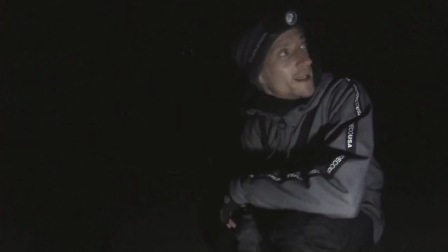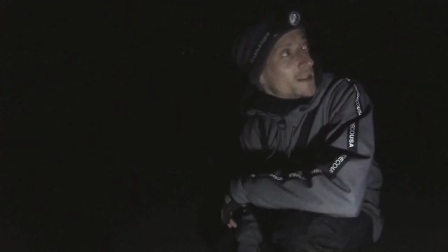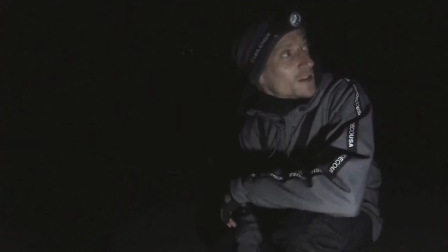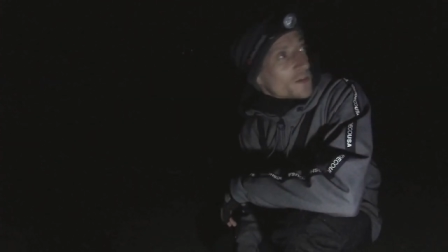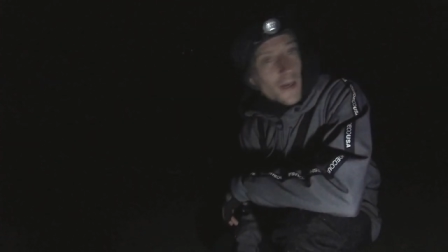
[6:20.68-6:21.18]
he's
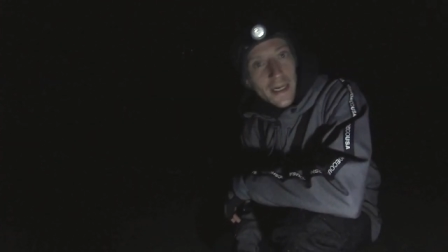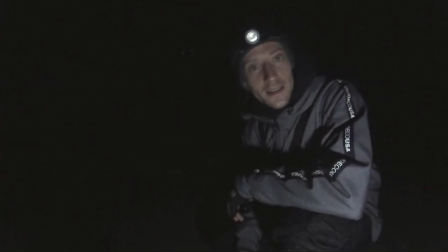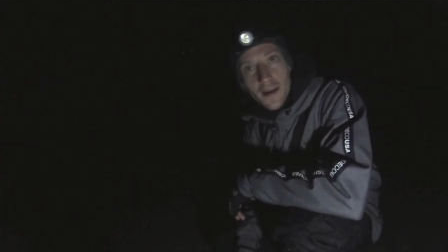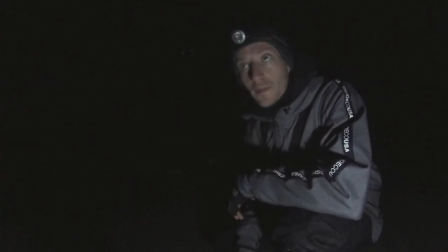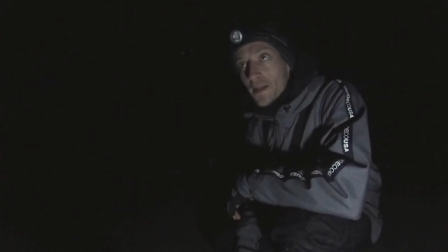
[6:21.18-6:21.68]
just
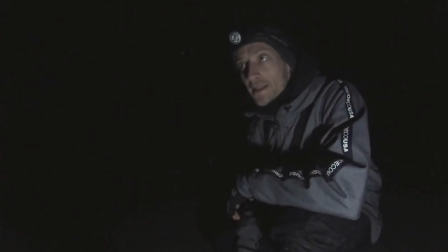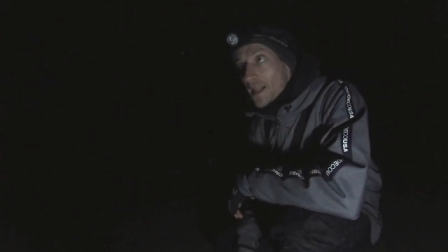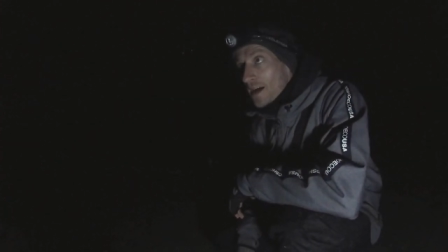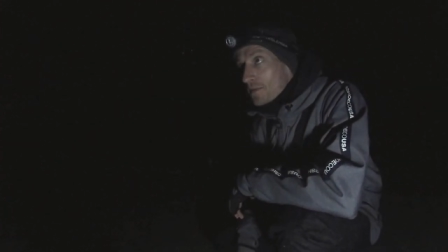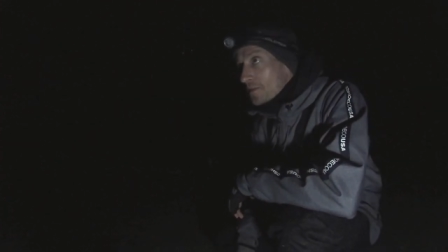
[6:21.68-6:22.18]
packed up, he's
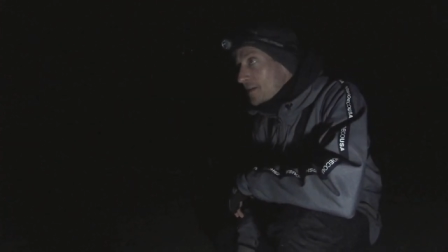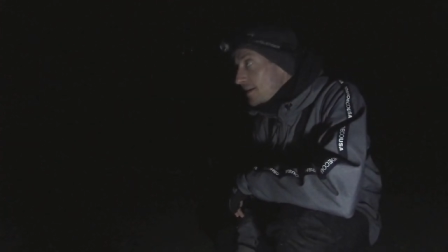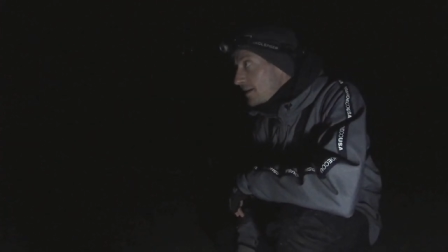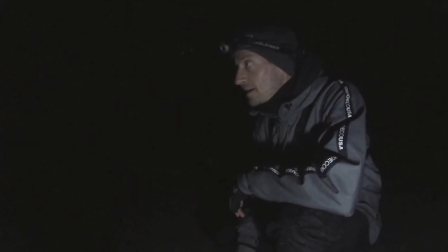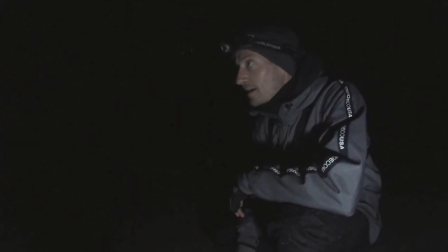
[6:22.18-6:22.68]
left.
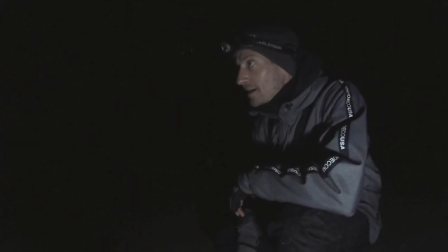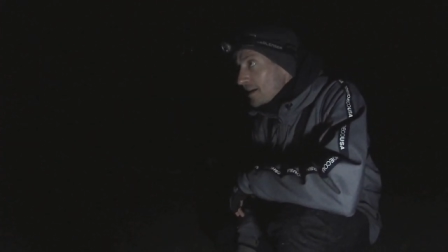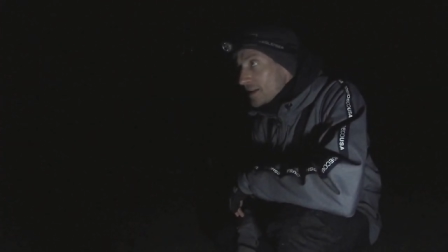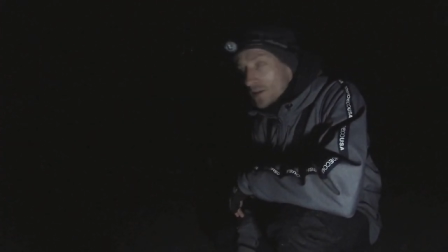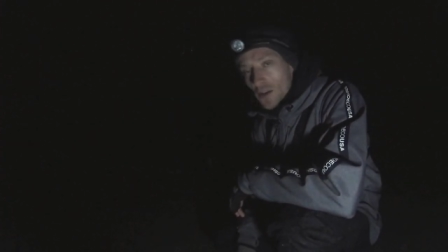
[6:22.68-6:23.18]

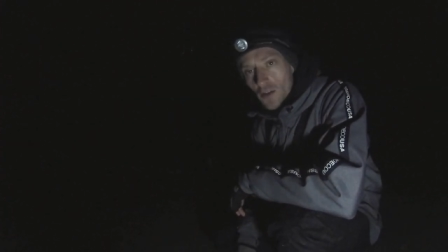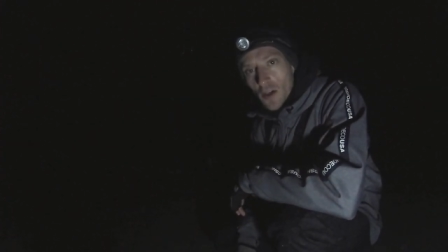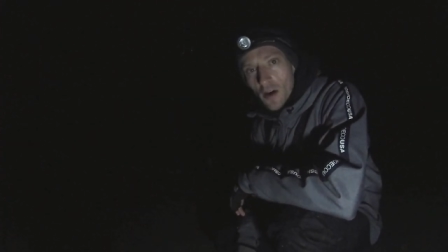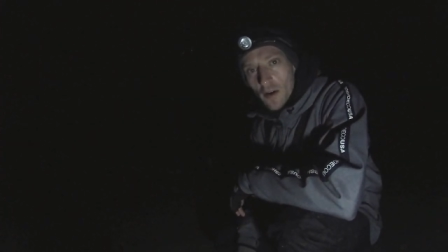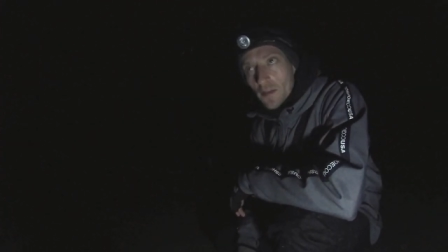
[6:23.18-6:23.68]
It's just
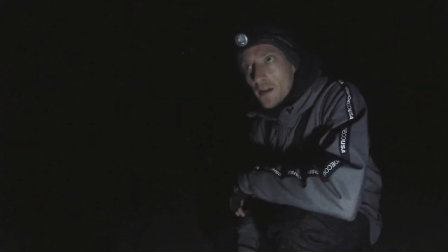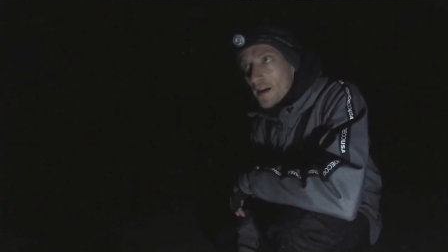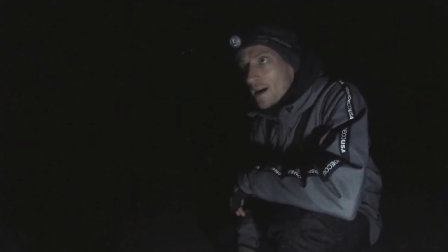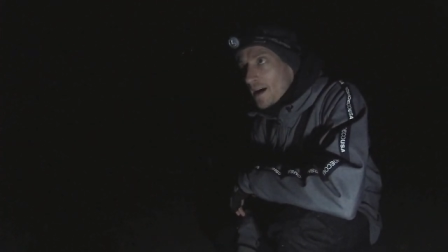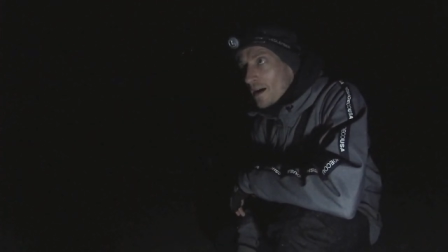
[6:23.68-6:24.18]
gone,
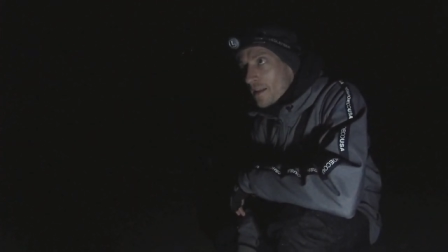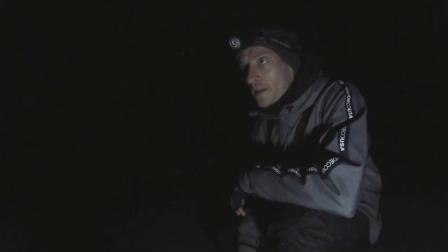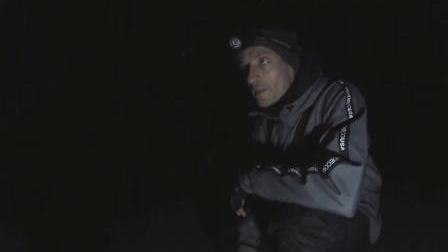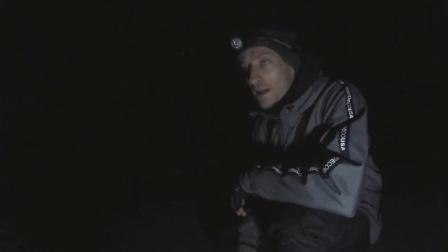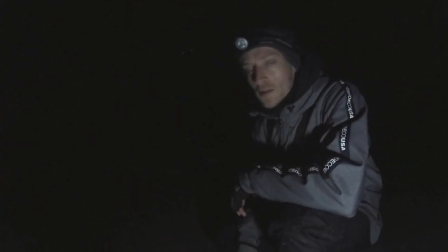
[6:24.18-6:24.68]
I
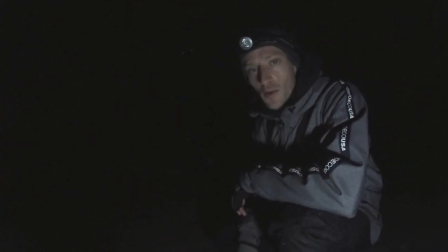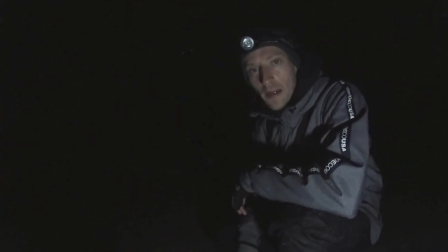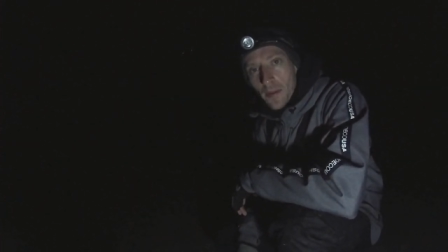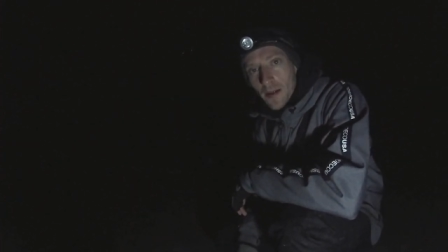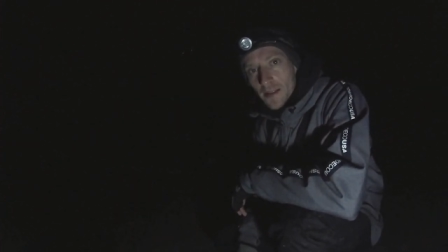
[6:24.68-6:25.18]
think about
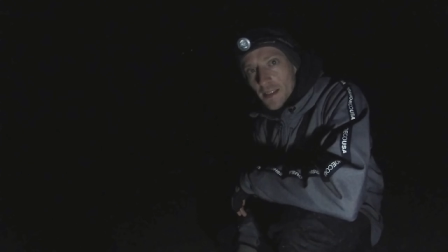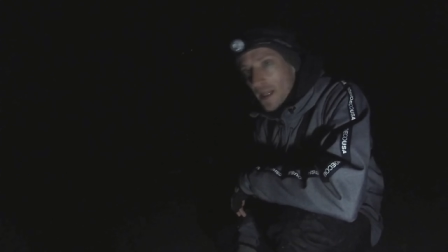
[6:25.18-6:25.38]
20 past